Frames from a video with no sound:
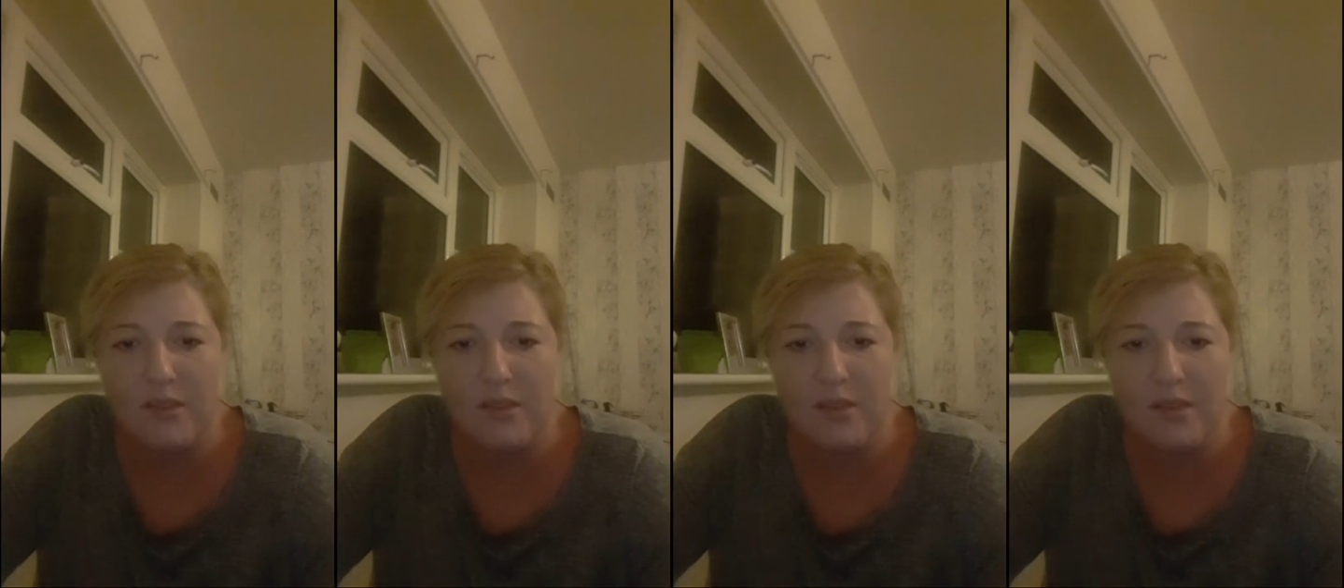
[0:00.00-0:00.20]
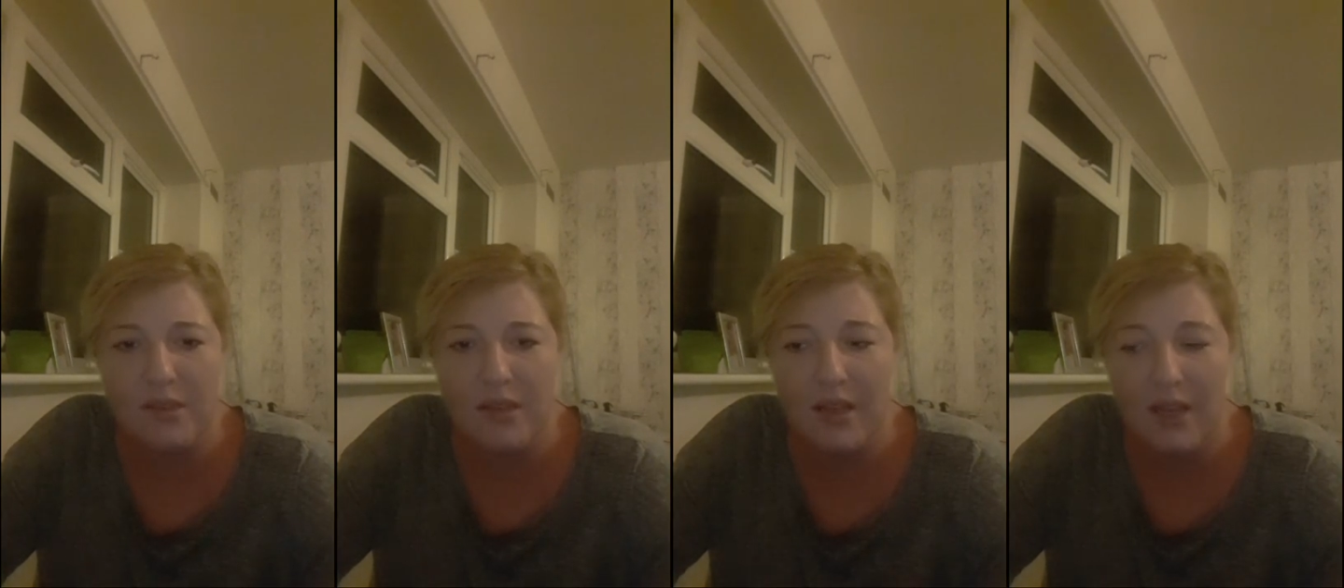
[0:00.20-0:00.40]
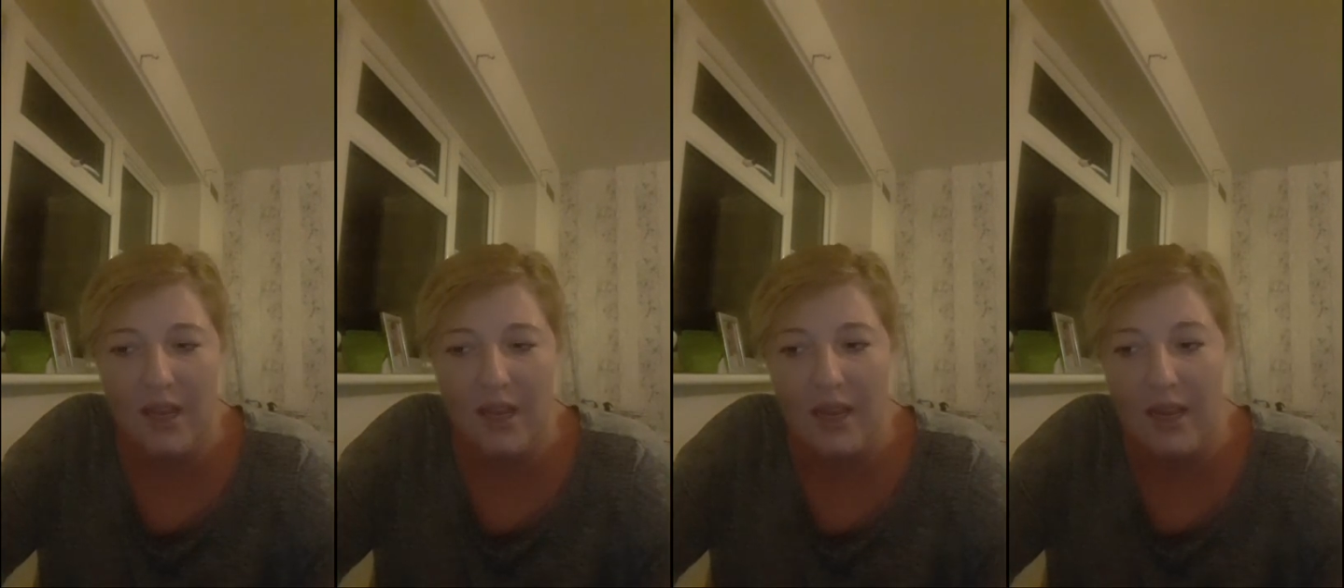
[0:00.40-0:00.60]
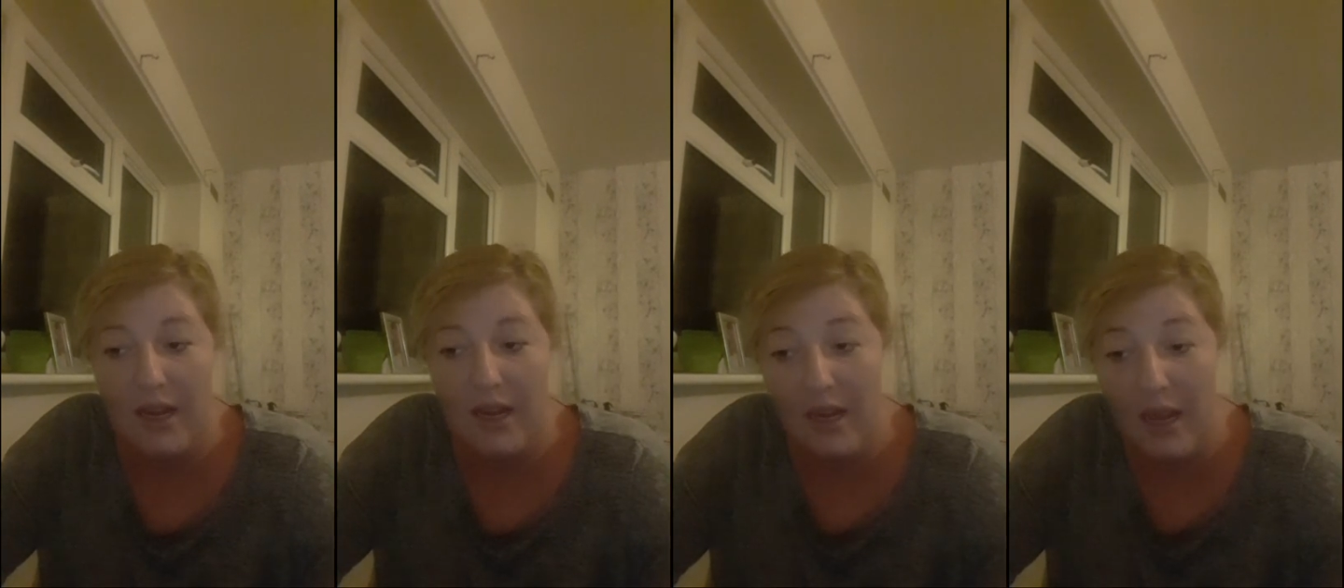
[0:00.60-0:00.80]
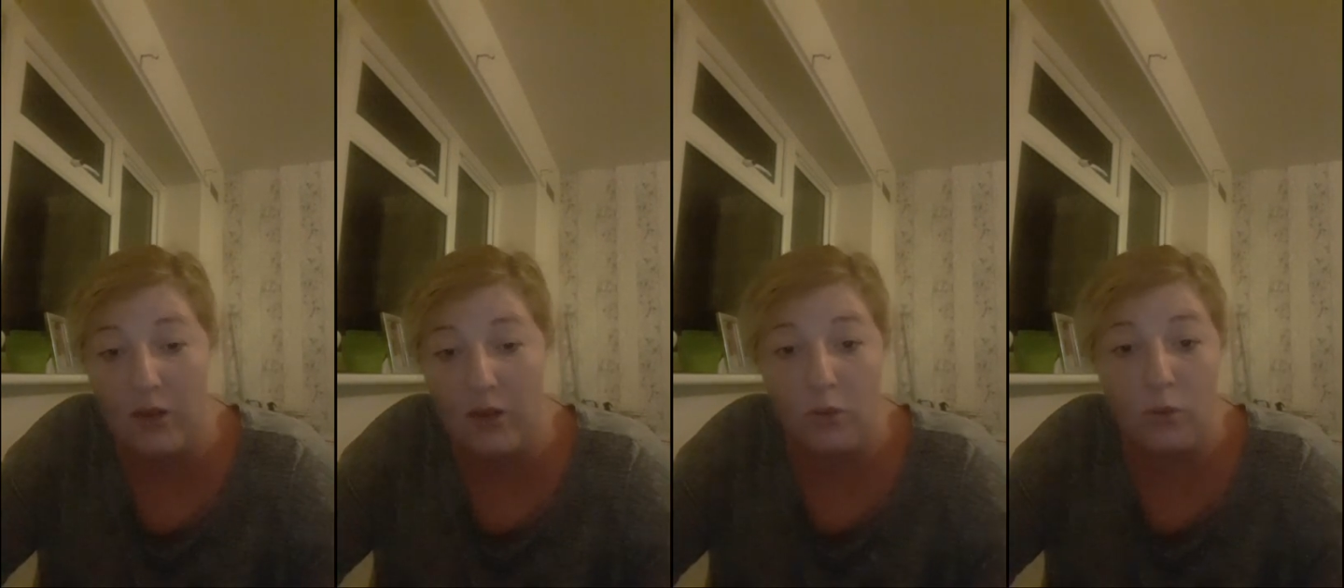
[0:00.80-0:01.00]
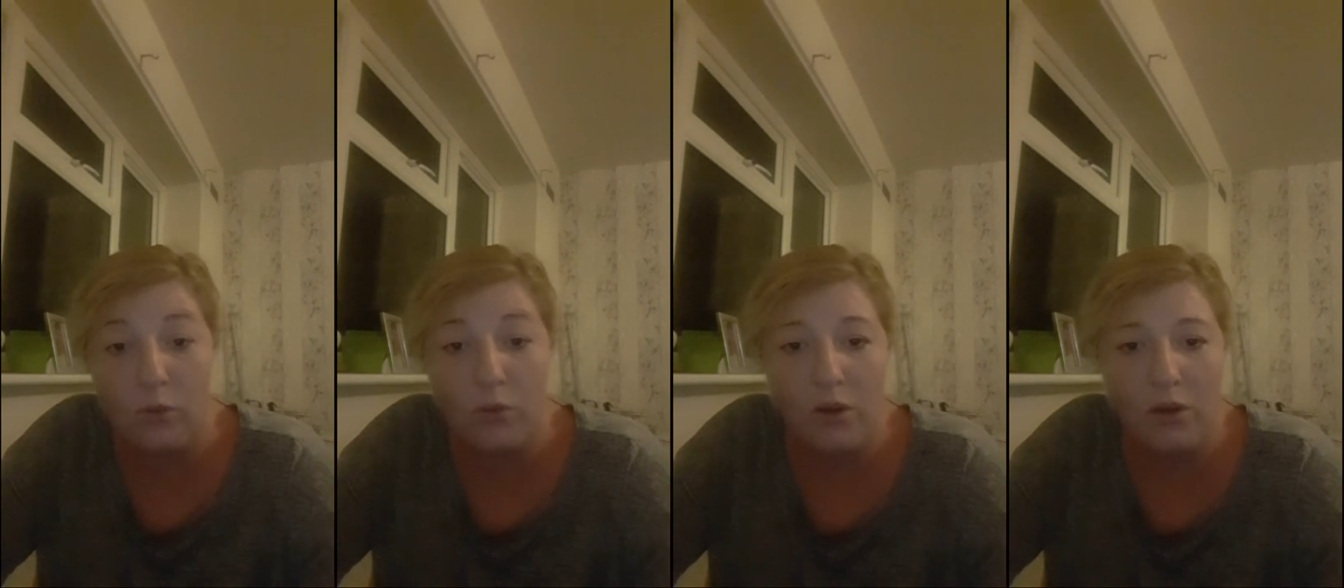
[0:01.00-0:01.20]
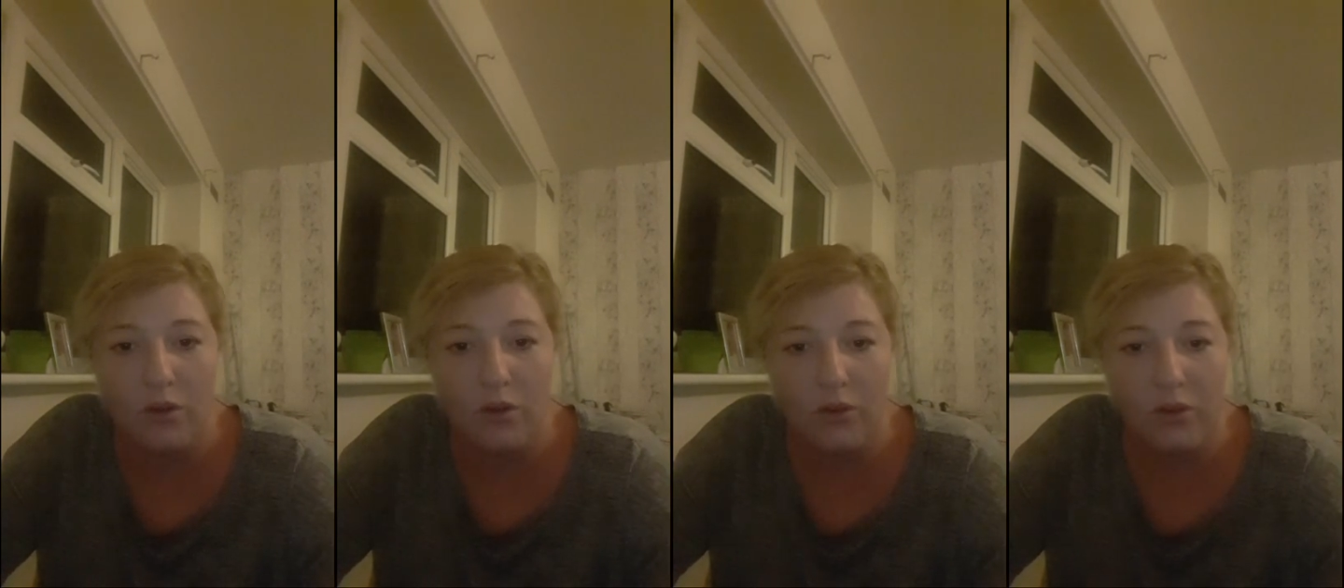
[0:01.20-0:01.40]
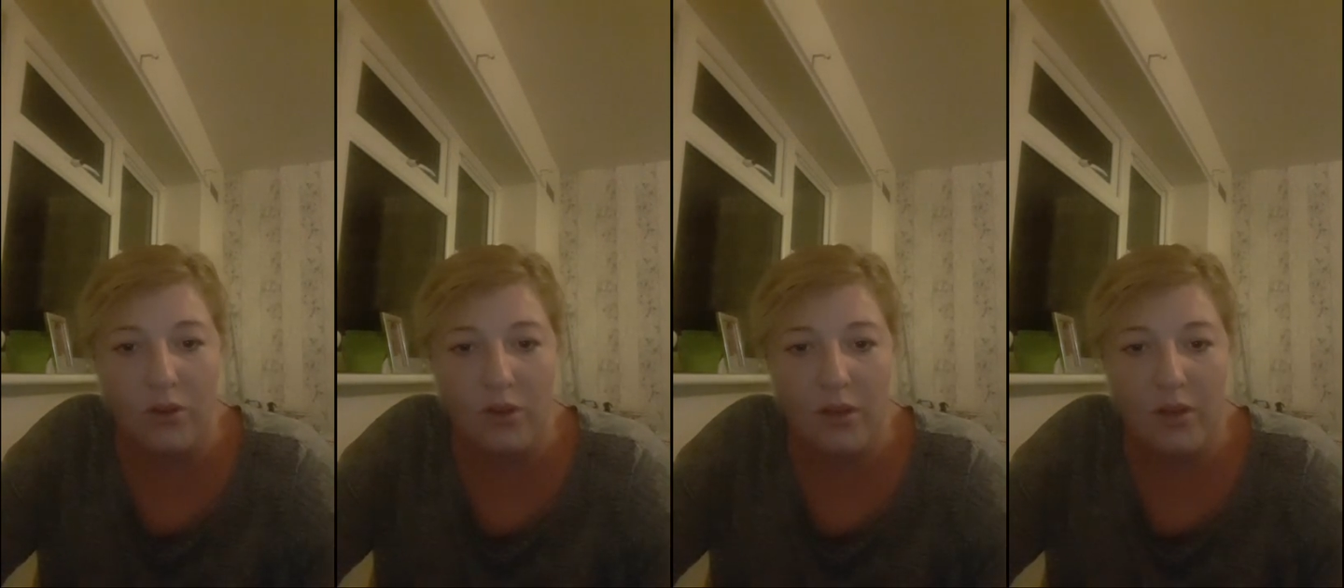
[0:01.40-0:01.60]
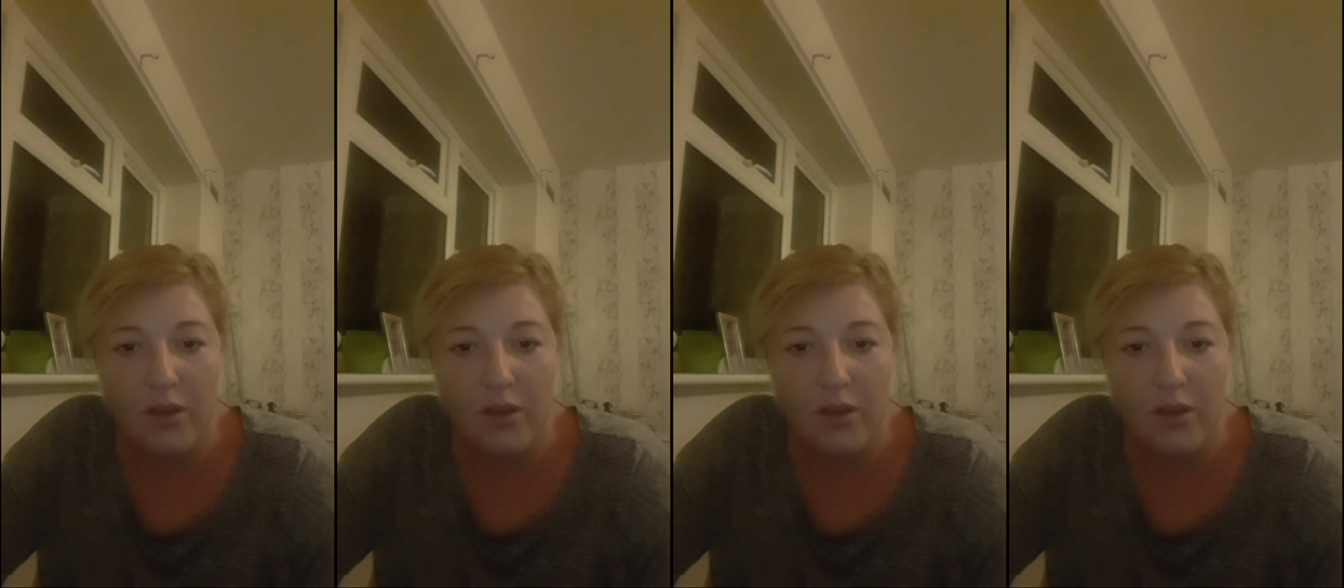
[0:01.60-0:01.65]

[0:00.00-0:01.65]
in adulthood.